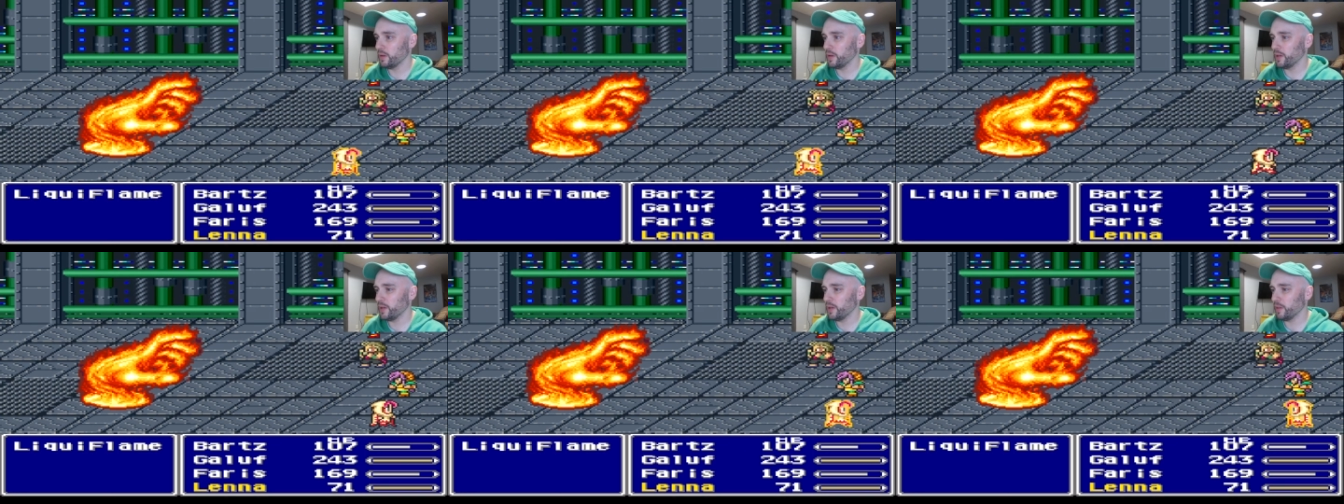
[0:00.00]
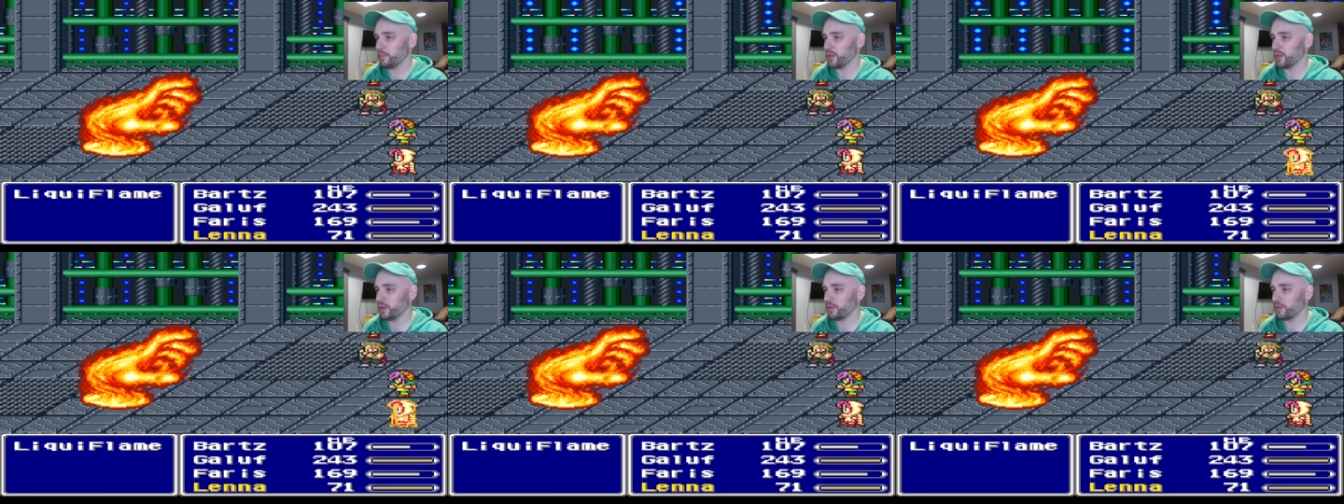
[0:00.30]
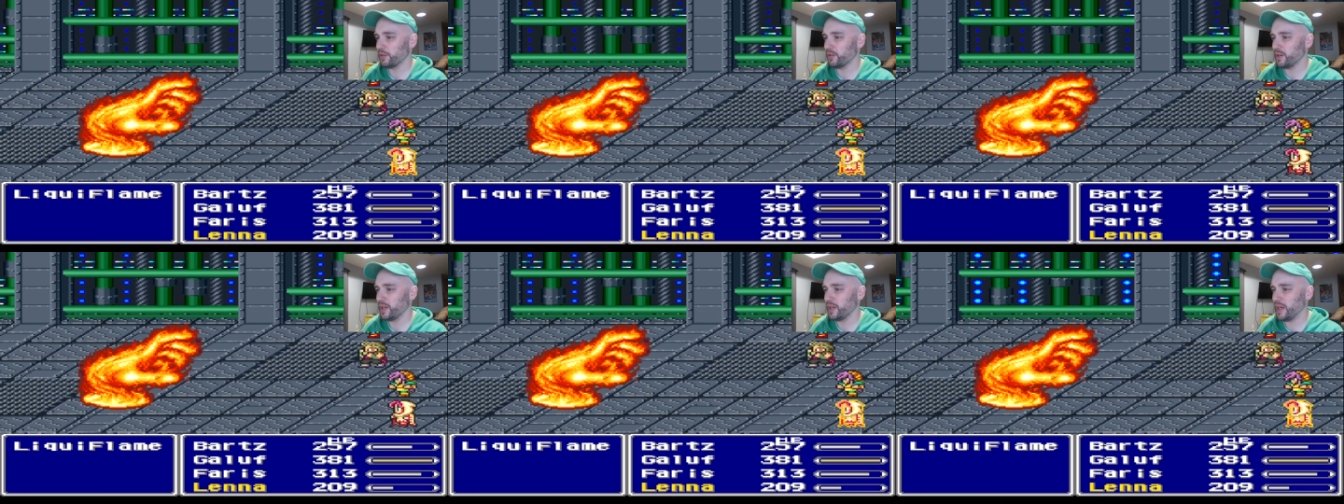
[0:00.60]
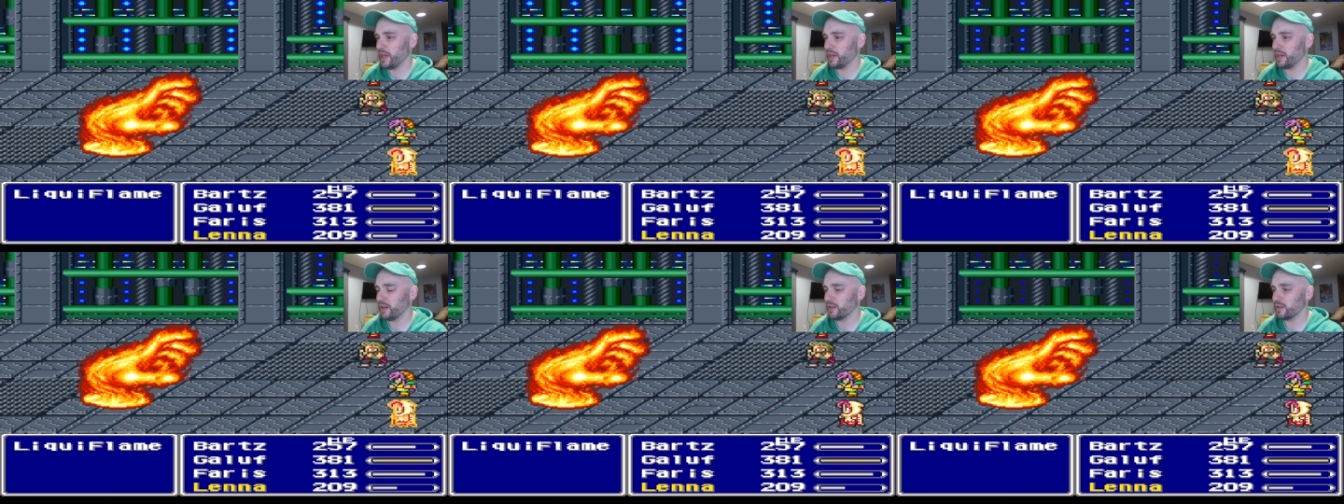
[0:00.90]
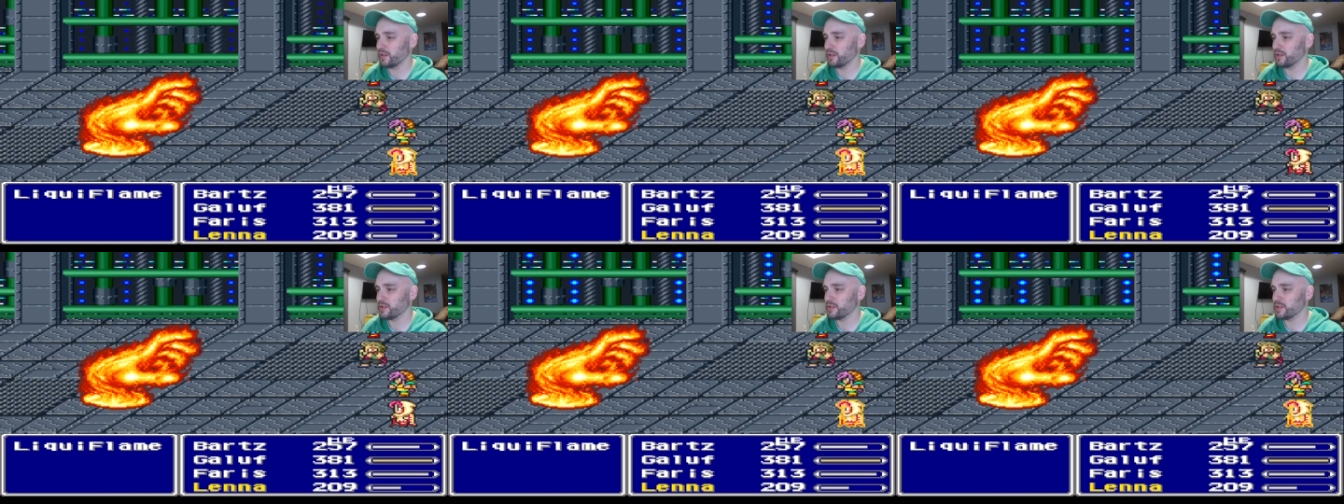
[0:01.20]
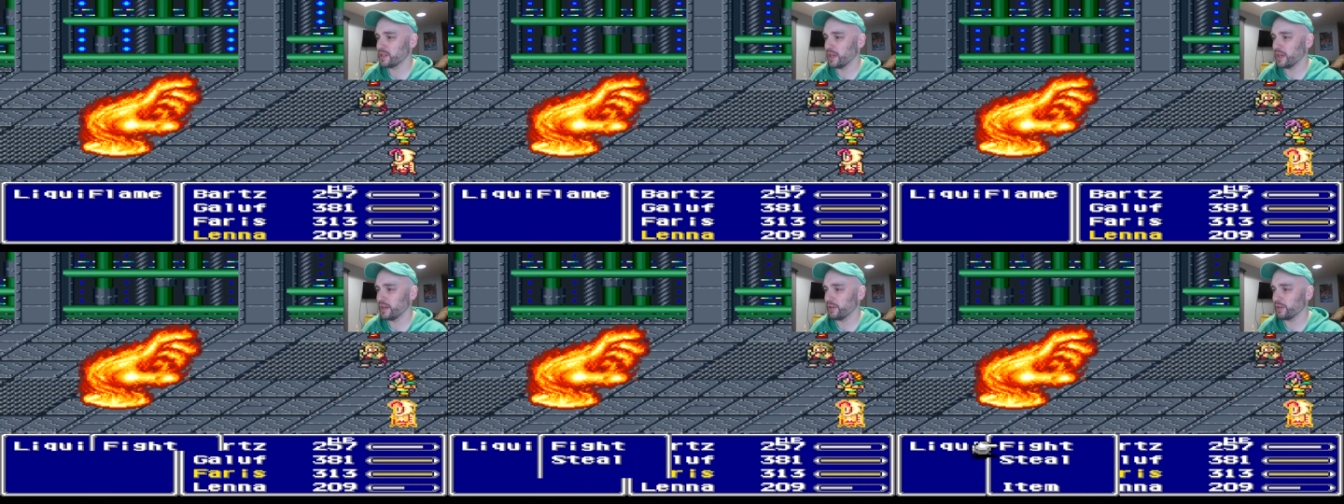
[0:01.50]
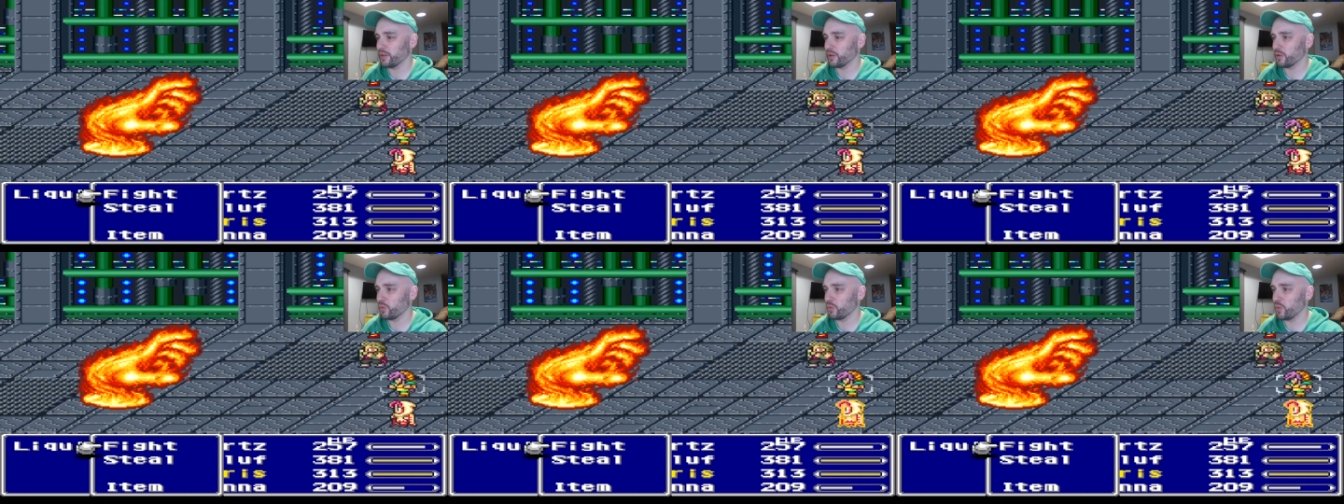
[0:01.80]
uh, buck 38 on her is not
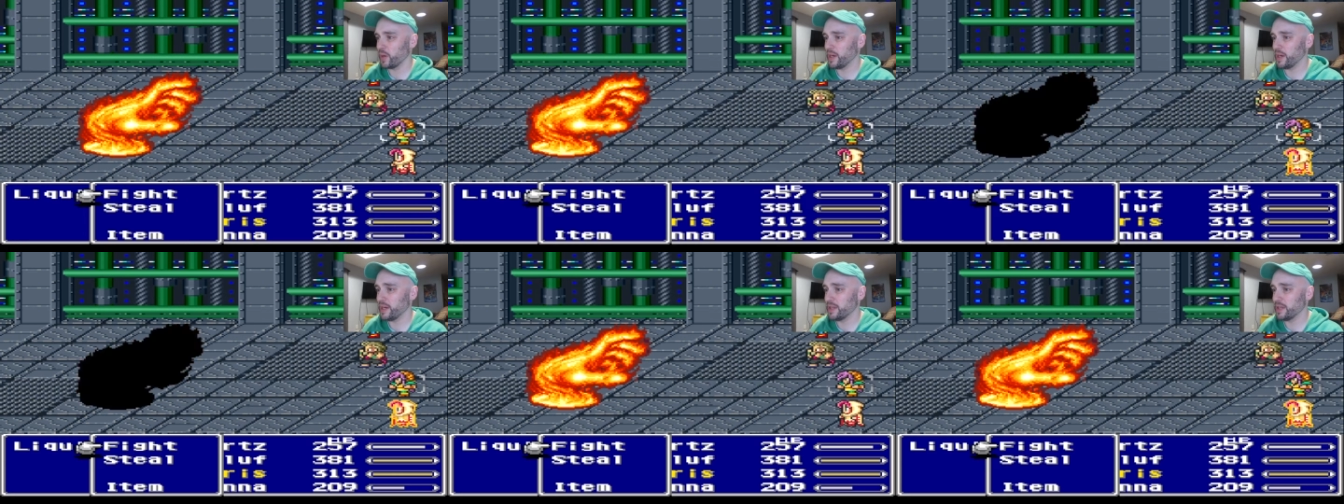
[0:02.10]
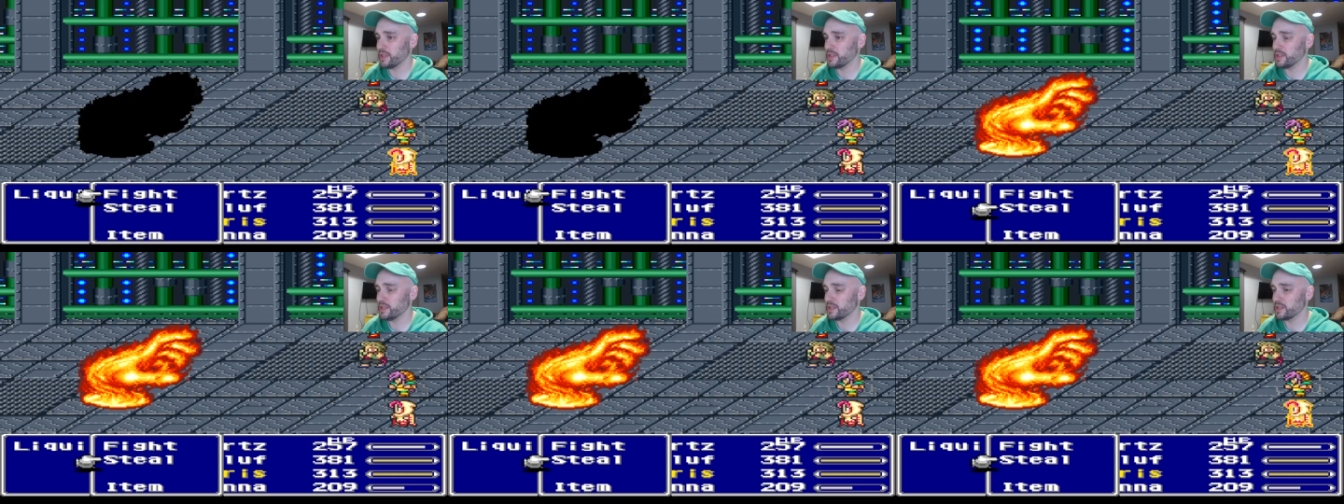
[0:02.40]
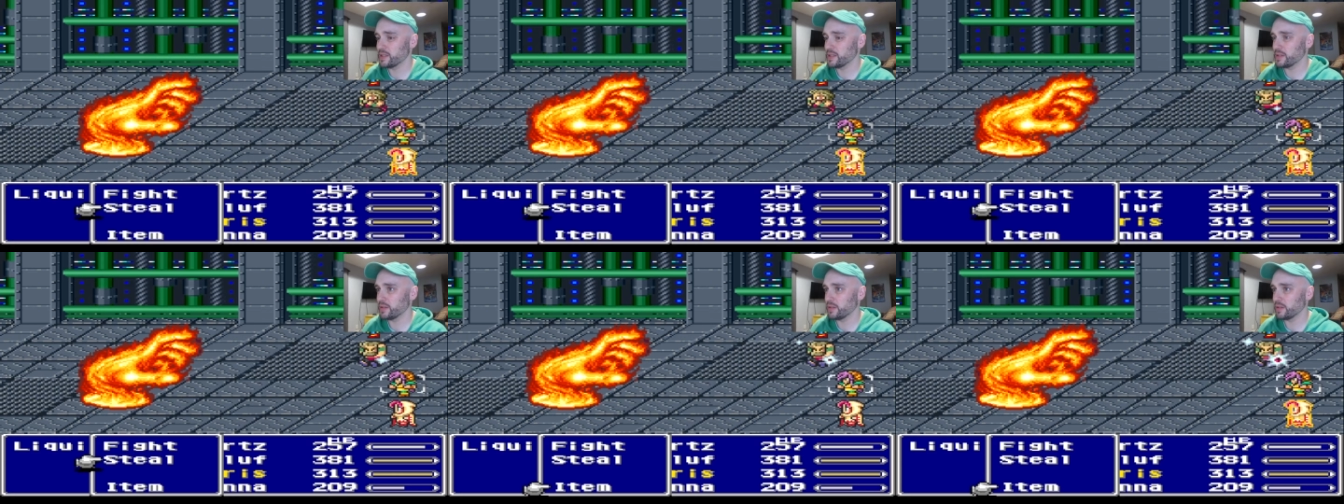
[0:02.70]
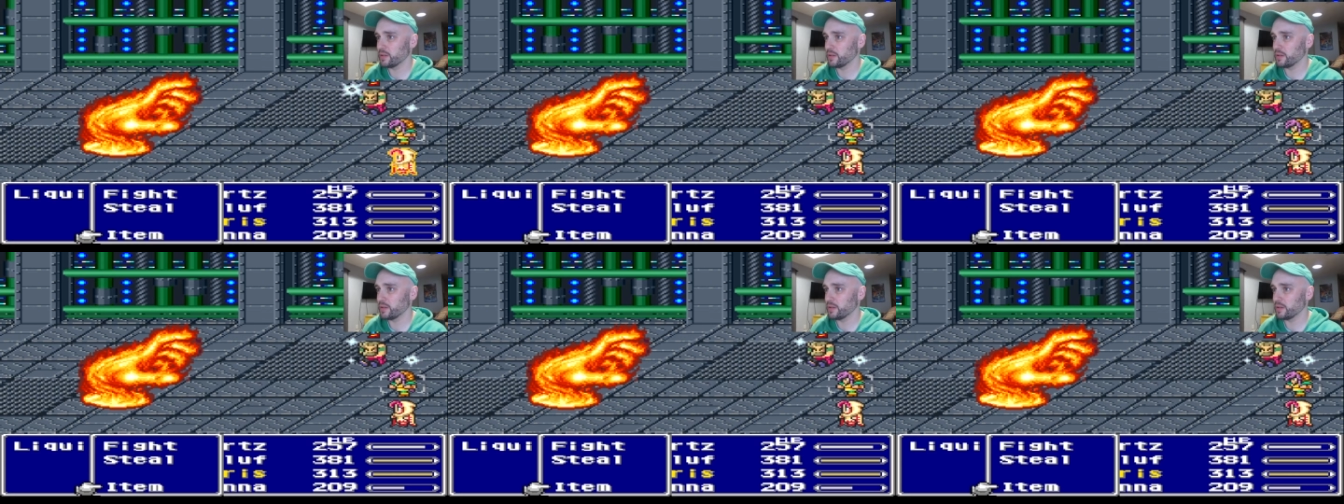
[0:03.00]
the greatest.